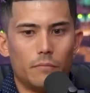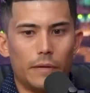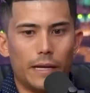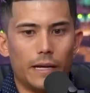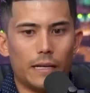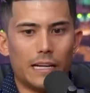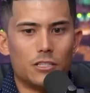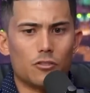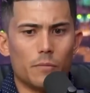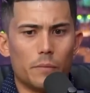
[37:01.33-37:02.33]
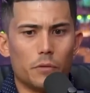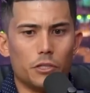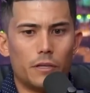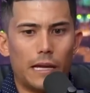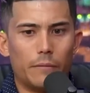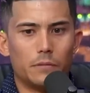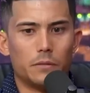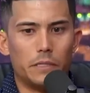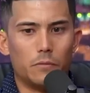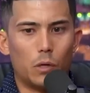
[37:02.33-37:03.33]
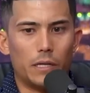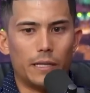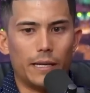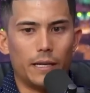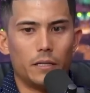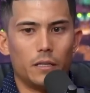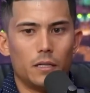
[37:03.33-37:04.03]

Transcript: and I just remember you came to me one day